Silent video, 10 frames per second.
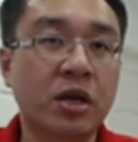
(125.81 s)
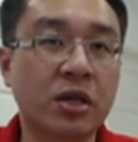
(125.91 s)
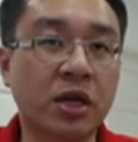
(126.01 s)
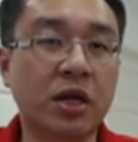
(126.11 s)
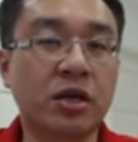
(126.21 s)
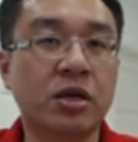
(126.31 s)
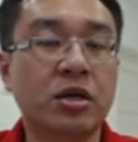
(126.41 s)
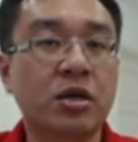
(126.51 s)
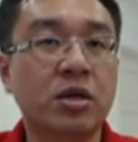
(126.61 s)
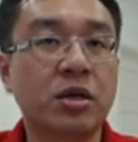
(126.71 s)
Then
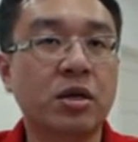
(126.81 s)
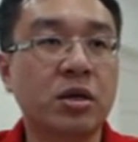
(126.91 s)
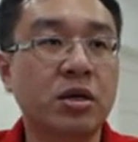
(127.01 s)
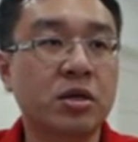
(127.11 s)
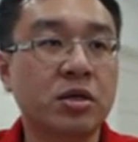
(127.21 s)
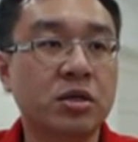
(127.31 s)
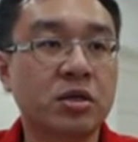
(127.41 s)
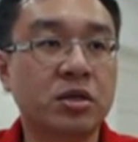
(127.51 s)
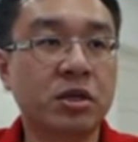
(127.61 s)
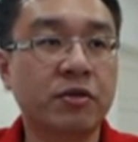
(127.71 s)

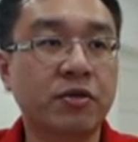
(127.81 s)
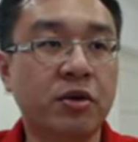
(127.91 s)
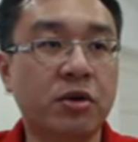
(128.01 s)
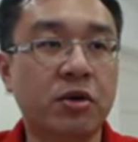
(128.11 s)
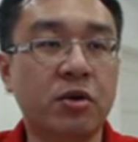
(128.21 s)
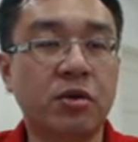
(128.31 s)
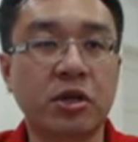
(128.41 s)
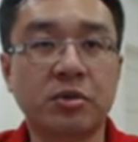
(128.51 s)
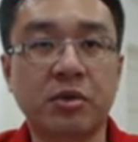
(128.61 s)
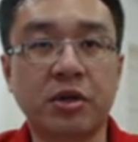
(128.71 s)
c4 was
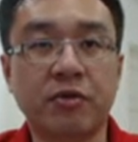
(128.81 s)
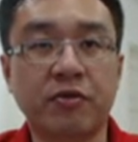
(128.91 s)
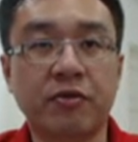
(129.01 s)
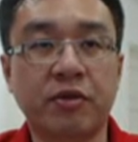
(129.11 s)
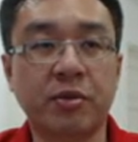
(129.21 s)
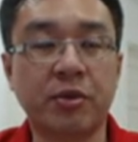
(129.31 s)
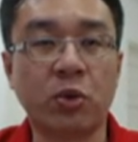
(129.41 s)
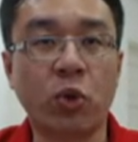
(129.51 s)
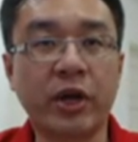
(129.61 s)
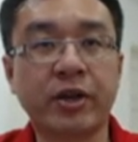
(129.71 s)
played from the
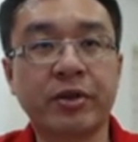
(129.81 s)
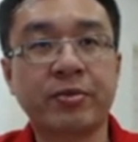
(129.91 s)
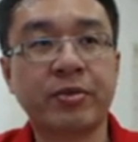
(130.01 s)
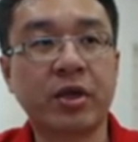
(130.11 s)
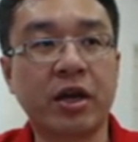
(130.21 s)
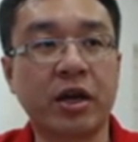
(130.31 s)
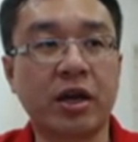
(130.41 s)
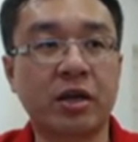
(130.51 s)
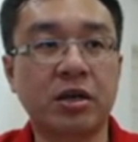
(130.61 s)
white, and